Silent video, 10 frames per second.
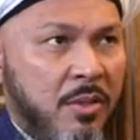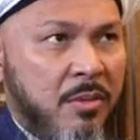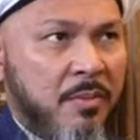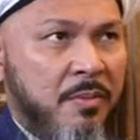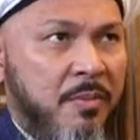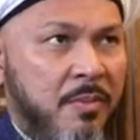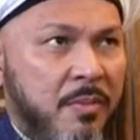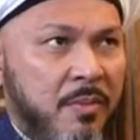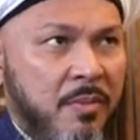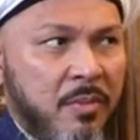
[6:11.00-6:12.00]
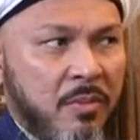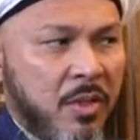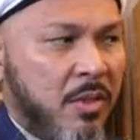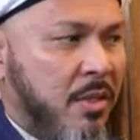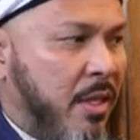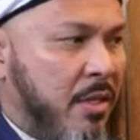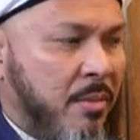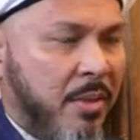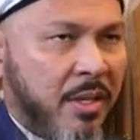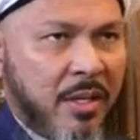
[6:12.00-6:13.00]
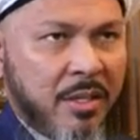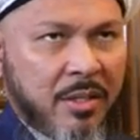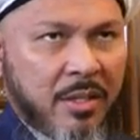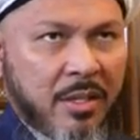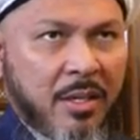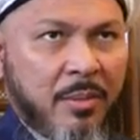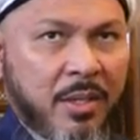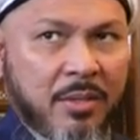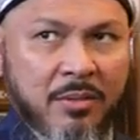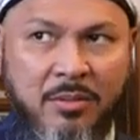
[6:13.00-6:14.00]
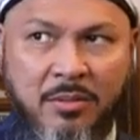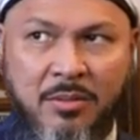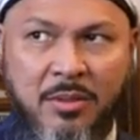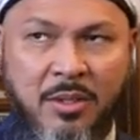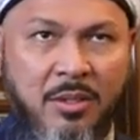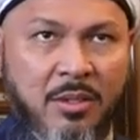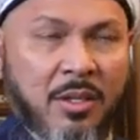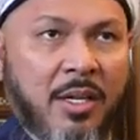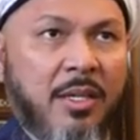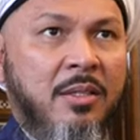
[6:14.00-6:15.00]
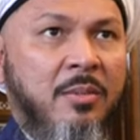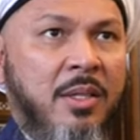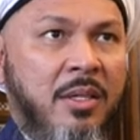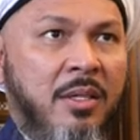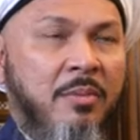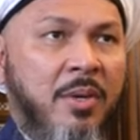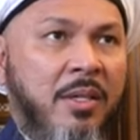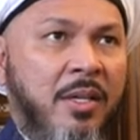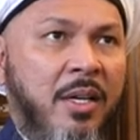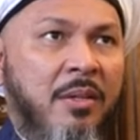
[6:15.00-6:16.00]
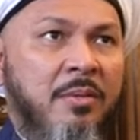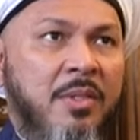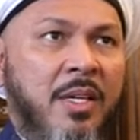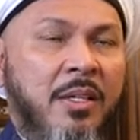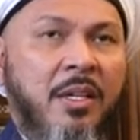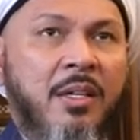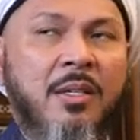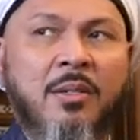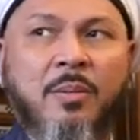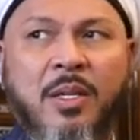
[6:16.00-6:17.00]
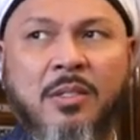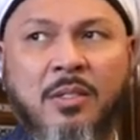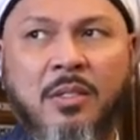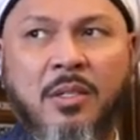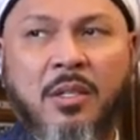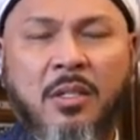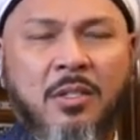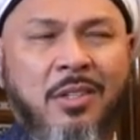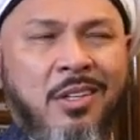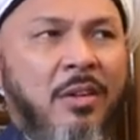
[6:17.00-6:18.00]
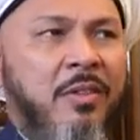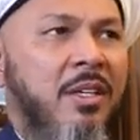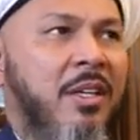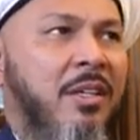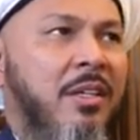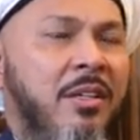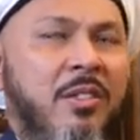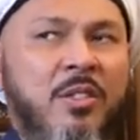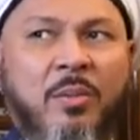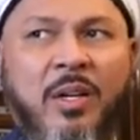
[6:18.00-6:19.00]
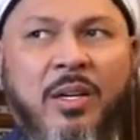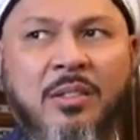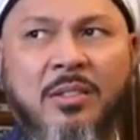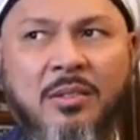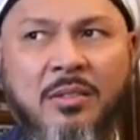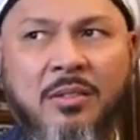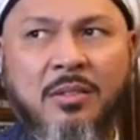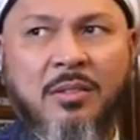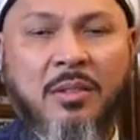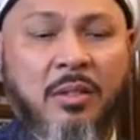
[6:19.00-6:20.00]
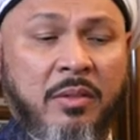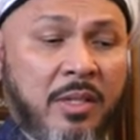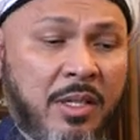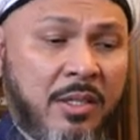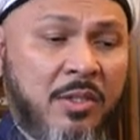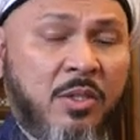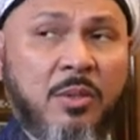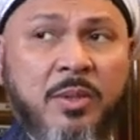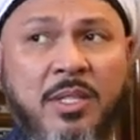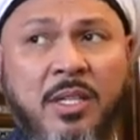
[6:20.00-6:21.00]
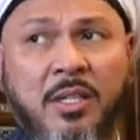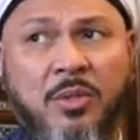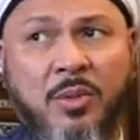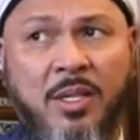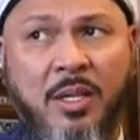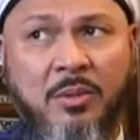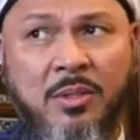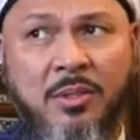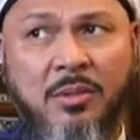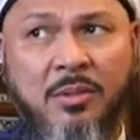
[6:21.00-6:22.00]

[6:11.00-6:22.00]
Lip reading: So, these days of Barat that are coming, the night of Barat, Monday, Sunday, it doesn't matter. Treat every night like it is your Barat. Every night is going to be taken into account.